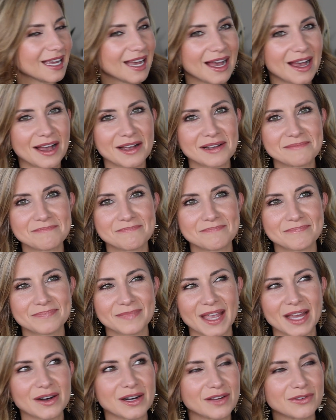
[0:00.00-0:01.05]
Um,
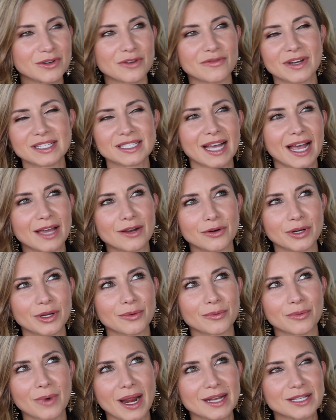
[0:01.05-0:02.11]
I don't even know if I titled
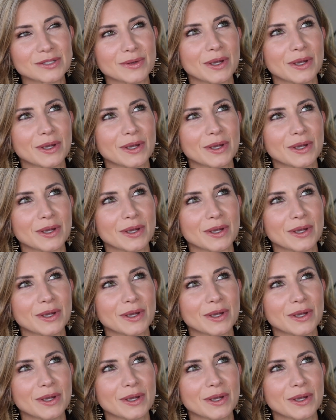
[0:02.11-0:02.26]
it right,